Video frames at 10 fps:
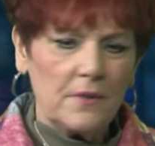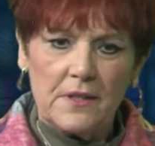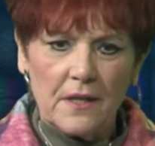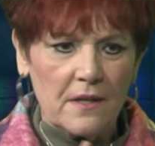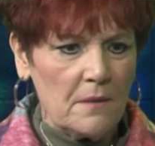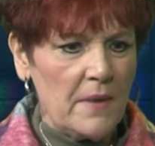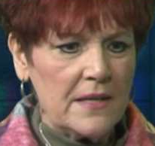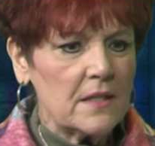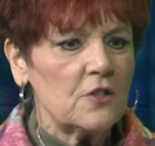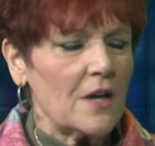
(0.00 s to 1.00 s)
did an
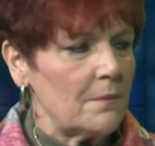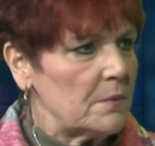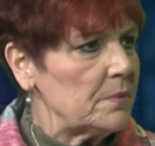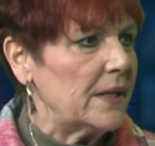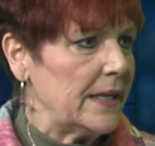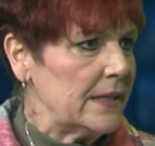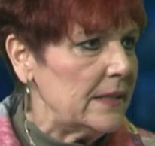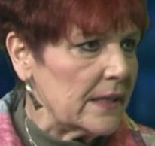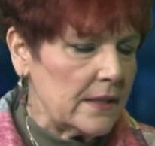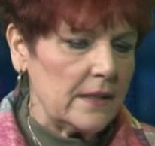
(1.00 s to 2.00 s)
amazing job in planning
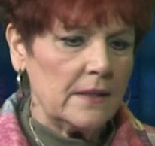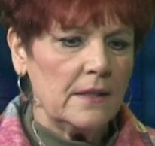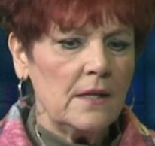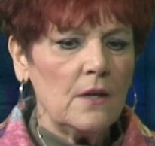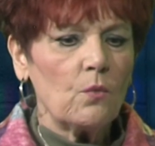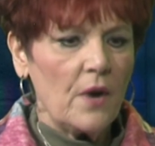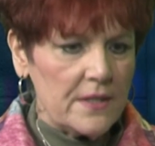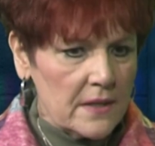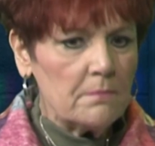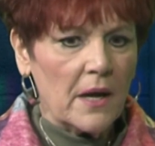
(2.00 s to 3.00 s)
it and
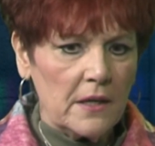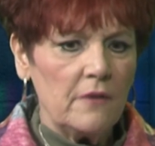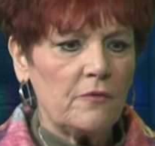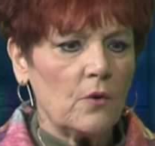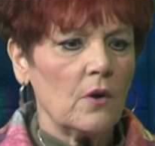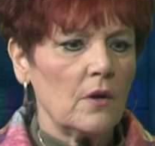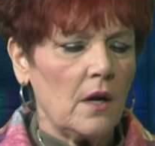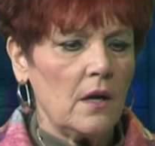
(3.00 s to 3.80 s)
raising money for